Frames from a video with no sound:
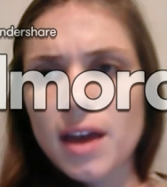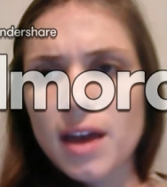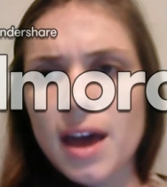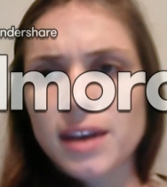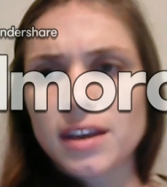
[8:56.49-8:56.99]

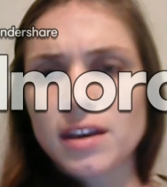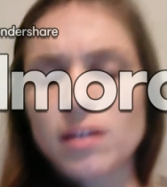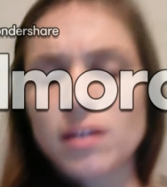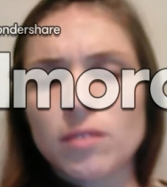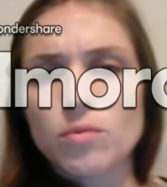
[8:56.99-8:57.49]
adding
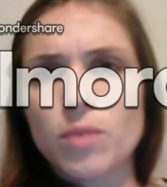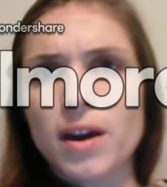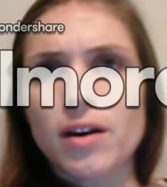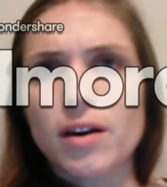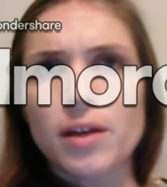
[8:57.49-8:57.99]

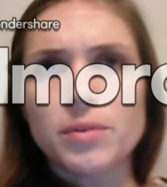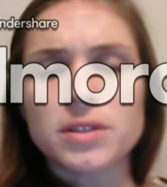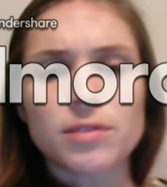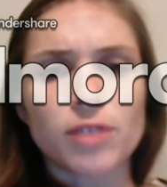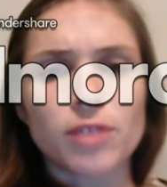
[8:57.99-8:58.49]
where I will
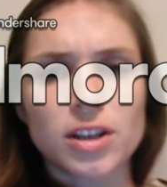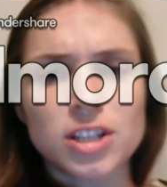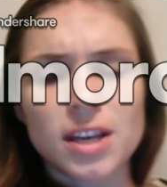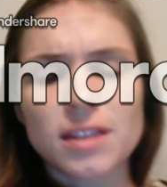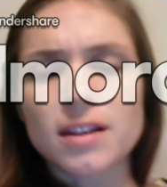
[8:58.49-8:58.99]

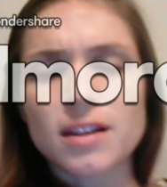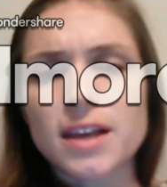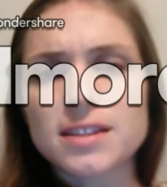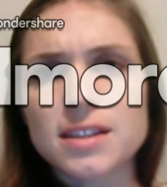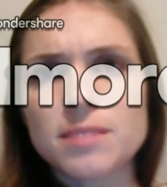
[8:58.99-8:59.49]
differentiate the
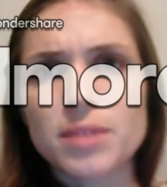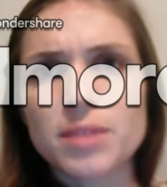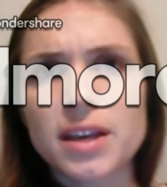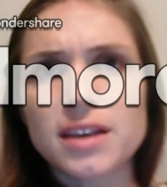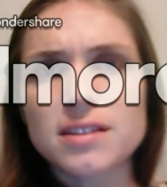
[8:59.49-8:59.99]
lesson
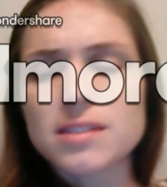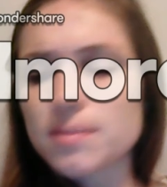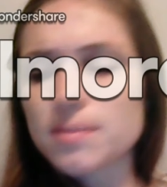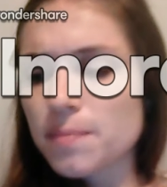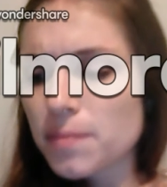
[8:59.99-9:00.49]
plans,
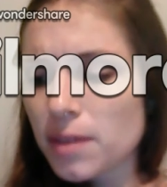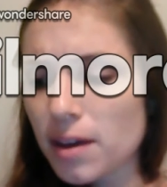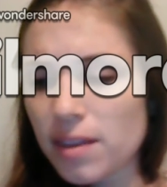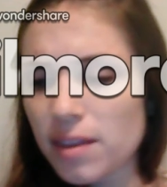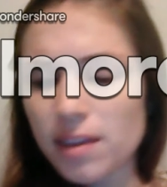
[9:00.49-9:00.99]

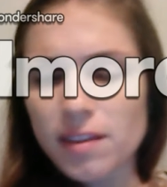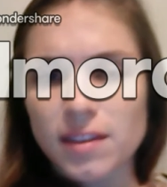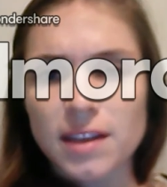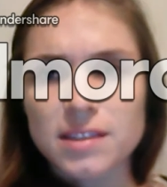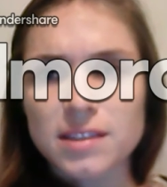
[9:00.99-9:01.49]
I think
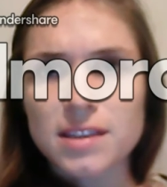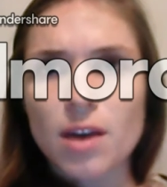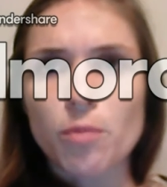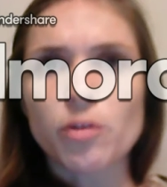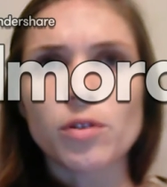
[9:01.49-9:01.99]
that's
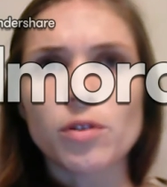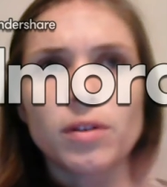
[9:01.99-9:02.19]
helpful.